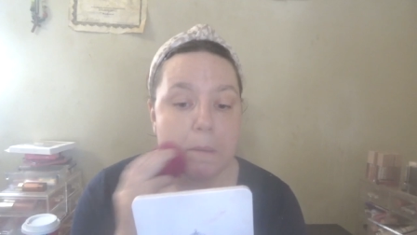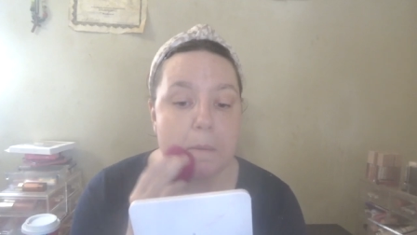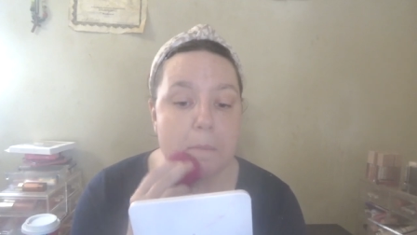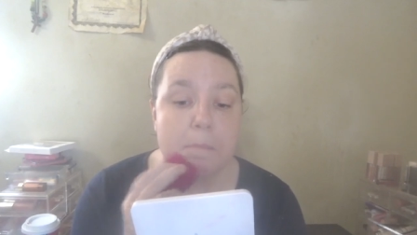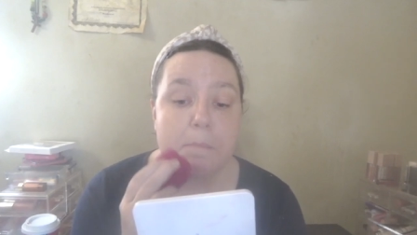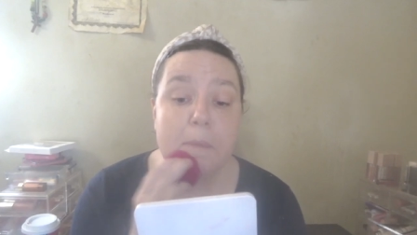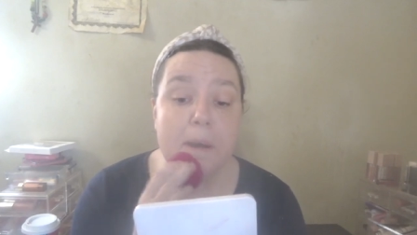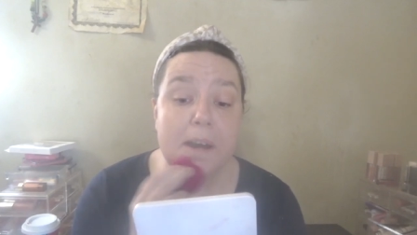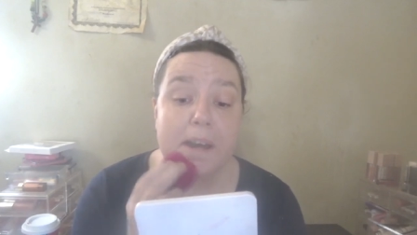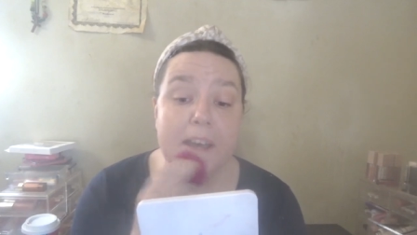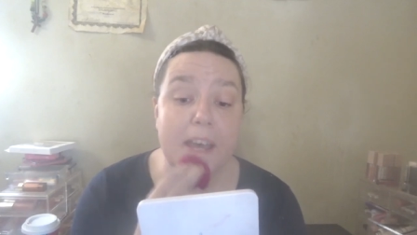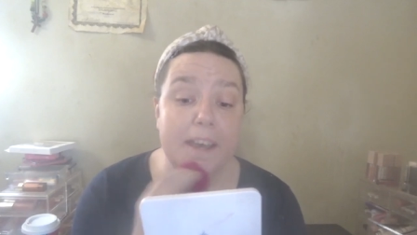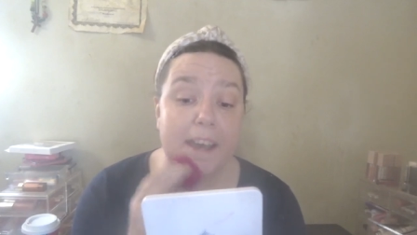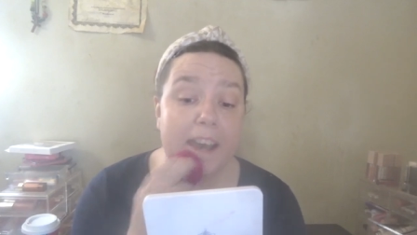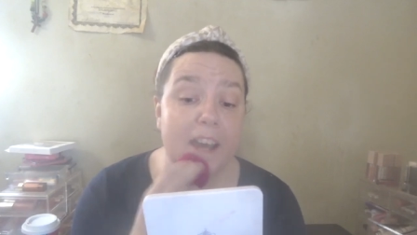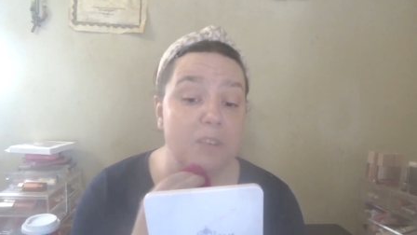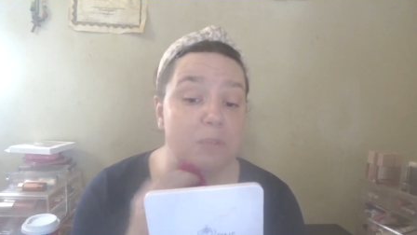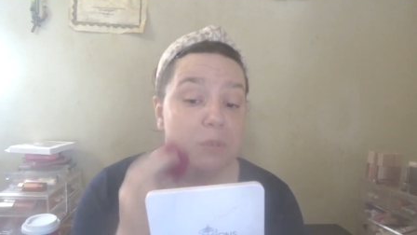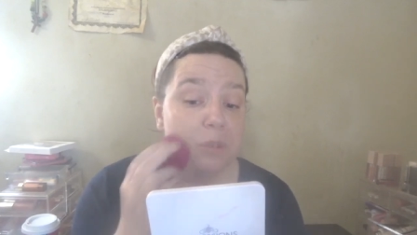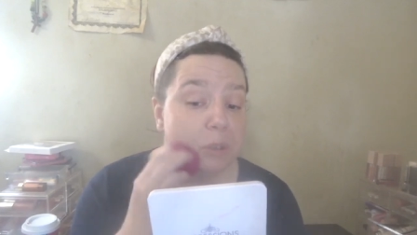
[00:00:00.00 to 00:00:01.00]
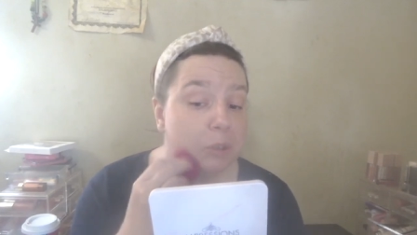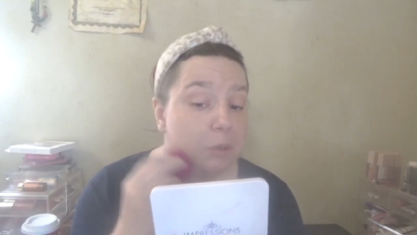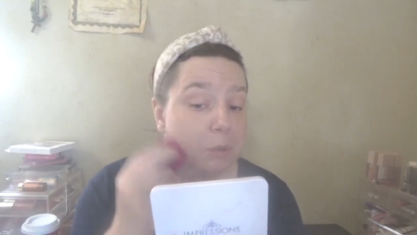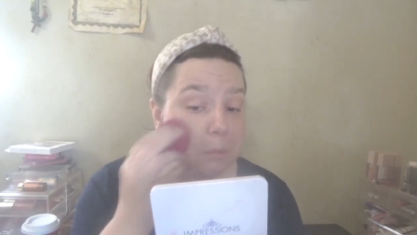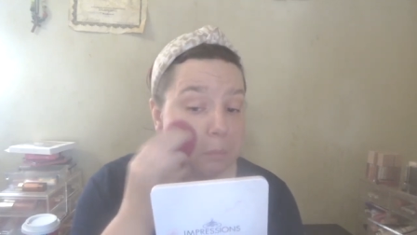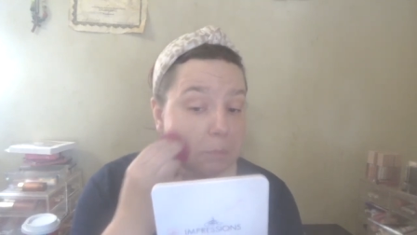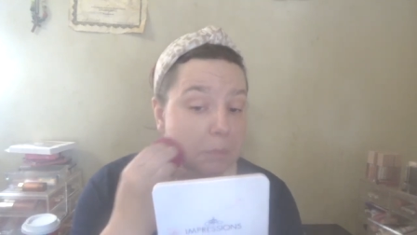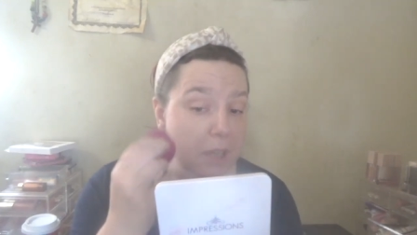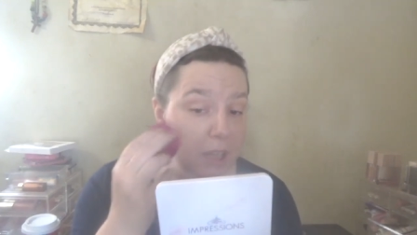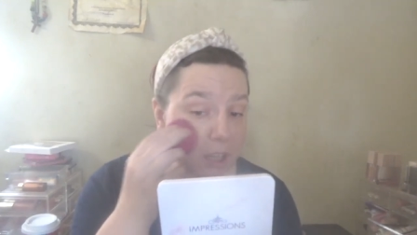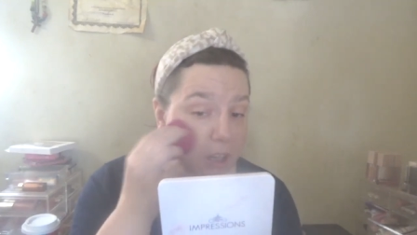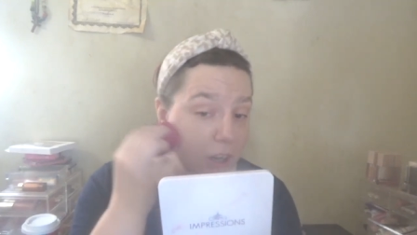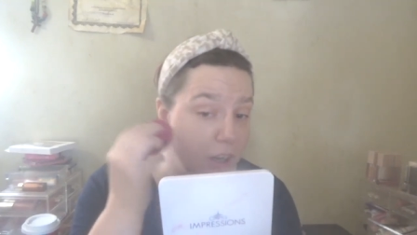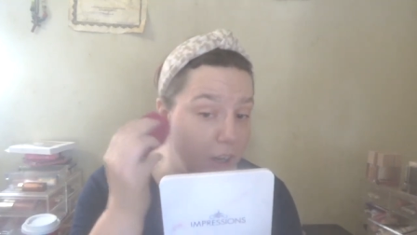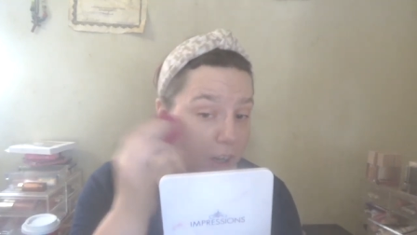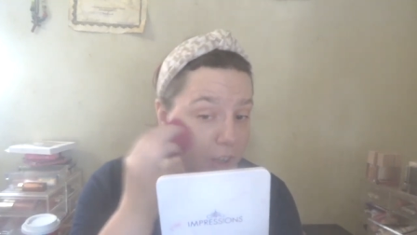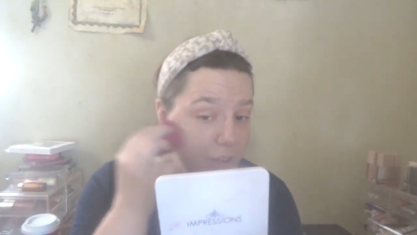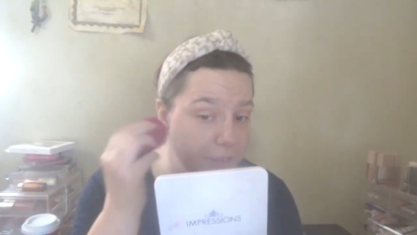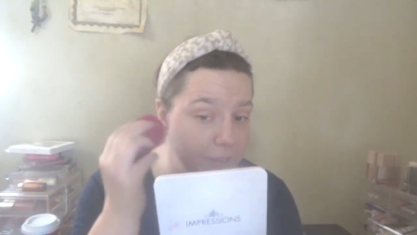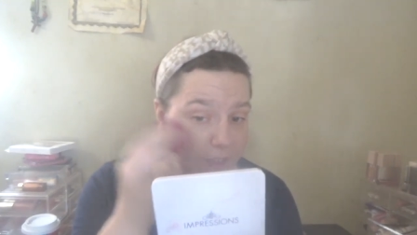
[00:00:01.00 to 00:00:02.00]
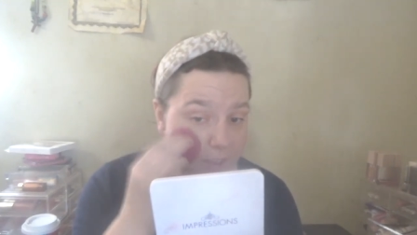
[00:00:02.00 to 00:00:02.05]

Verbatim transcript: but I will be off